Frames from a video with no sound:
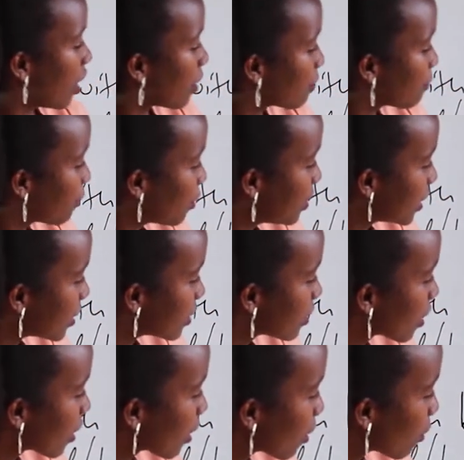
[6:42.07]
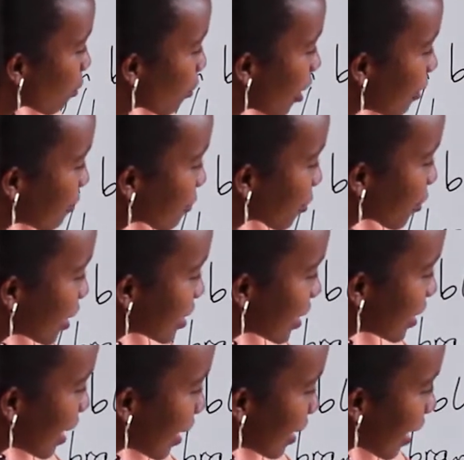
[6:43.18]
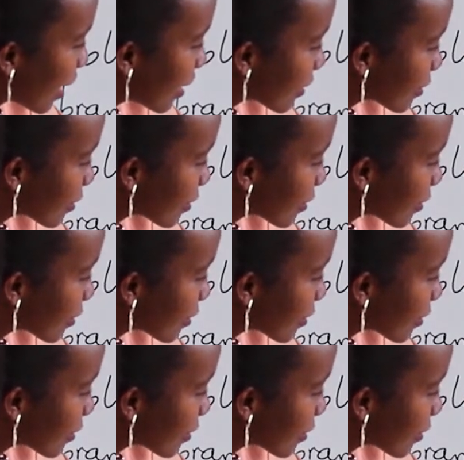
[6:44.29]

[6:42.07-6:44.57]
fold it? We have created another